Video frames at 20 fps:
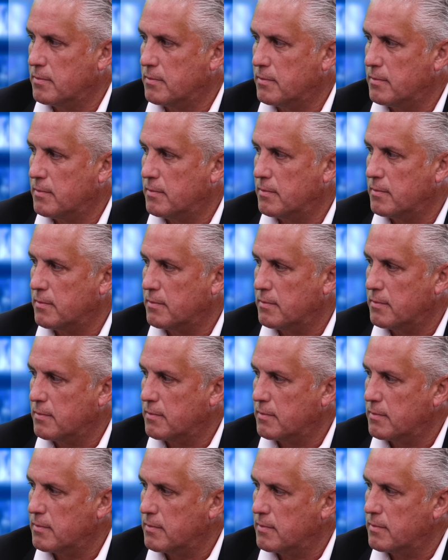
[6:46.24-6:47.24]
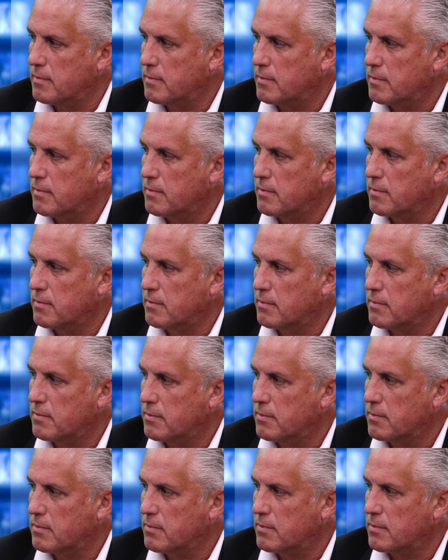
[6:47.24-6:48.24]

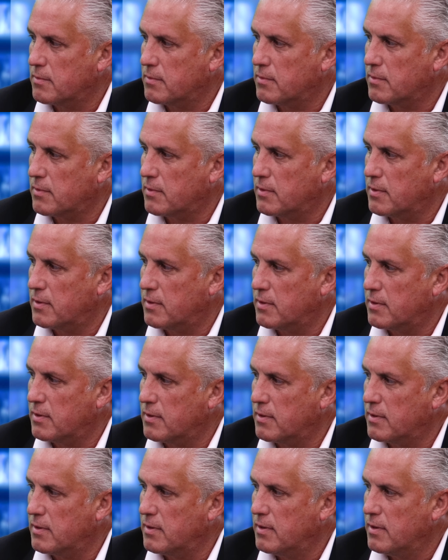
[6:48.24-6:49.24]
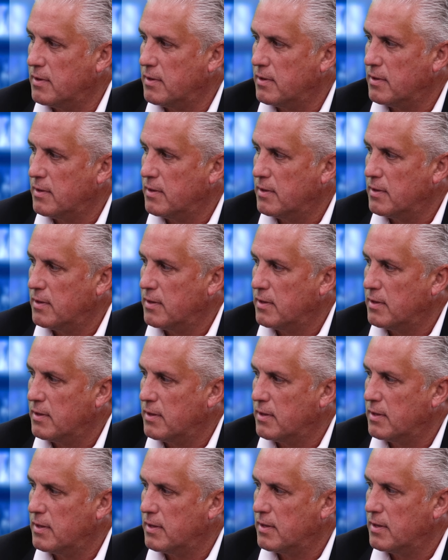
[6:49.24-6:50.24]

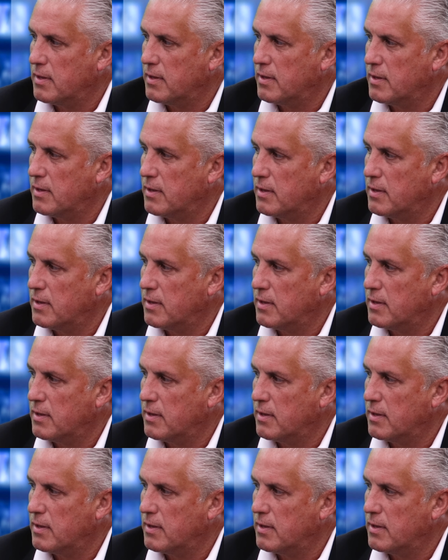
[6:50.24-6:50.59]
No words are spoken by the person on screen.